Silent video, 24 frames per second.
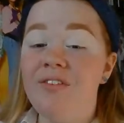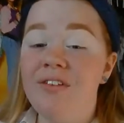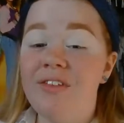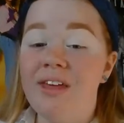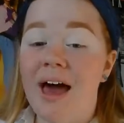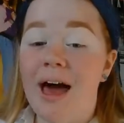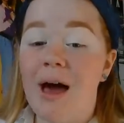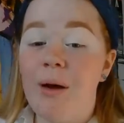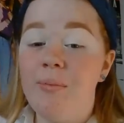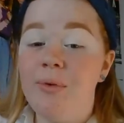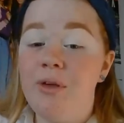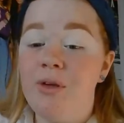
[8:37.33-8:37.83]
for
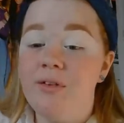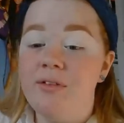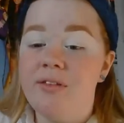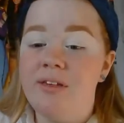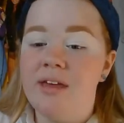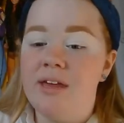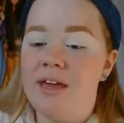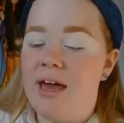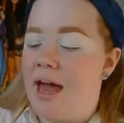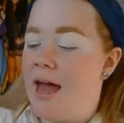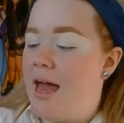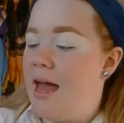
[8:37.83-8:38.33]
that I'm
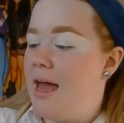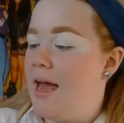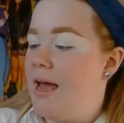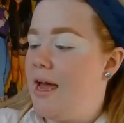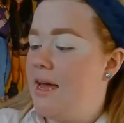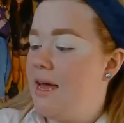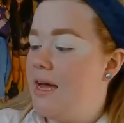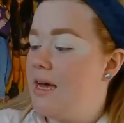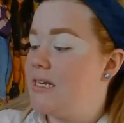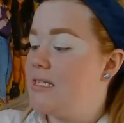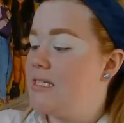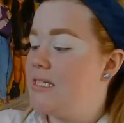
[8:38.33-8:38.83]
using
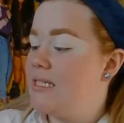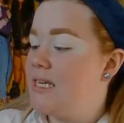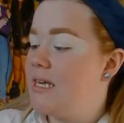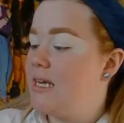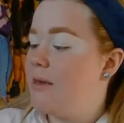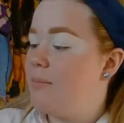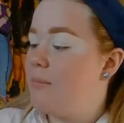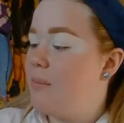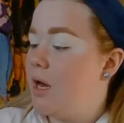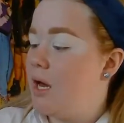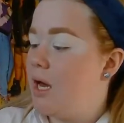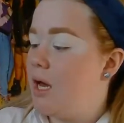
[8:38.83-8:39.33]
a
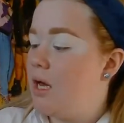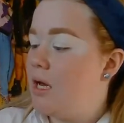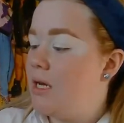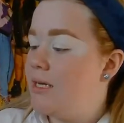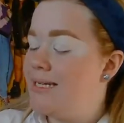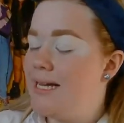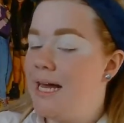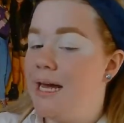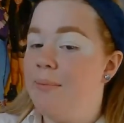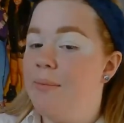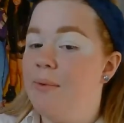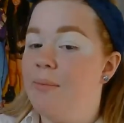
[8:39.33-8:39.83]
Sigma
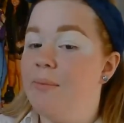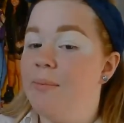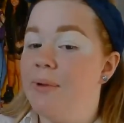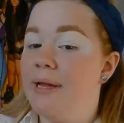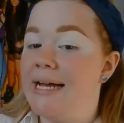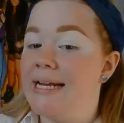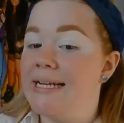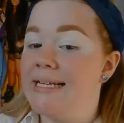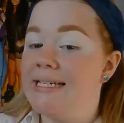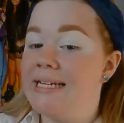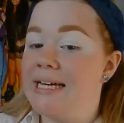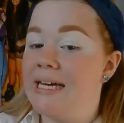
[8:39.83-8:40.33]
Tapered
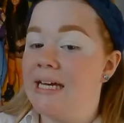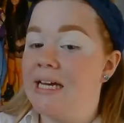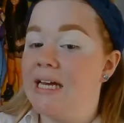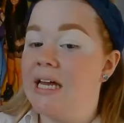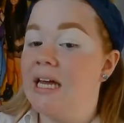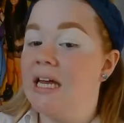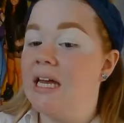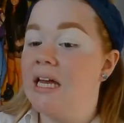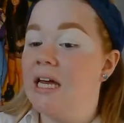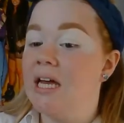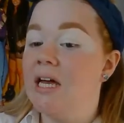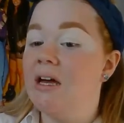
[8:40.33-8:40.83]
Blending
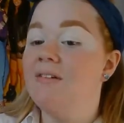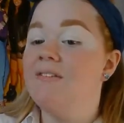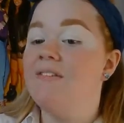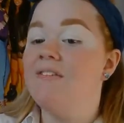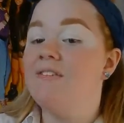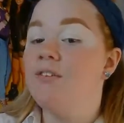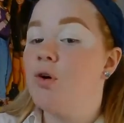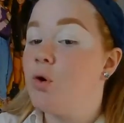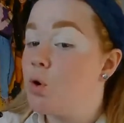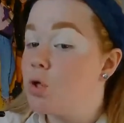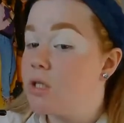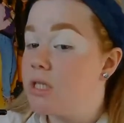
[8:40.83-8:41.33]

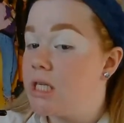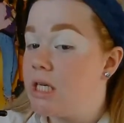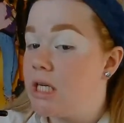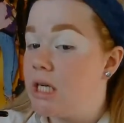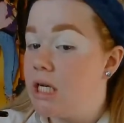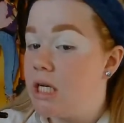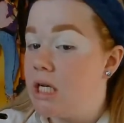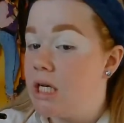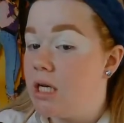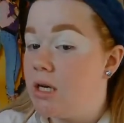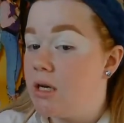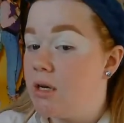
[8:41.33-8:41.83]

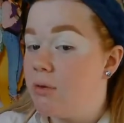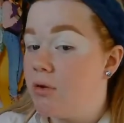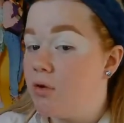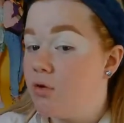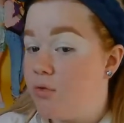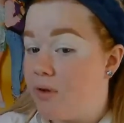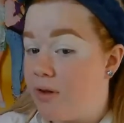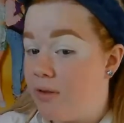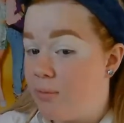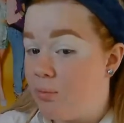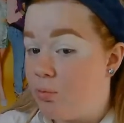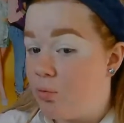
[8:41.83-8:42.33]
E40
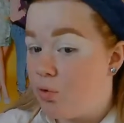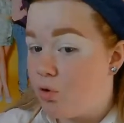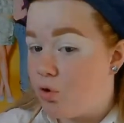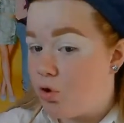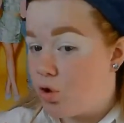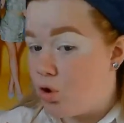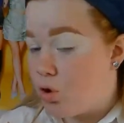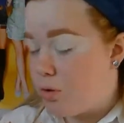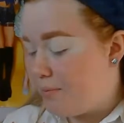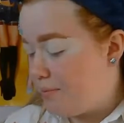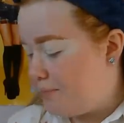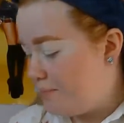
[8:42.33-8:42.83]
crease
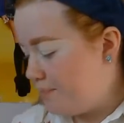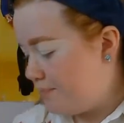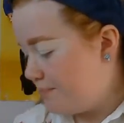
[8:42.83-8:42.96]
brush.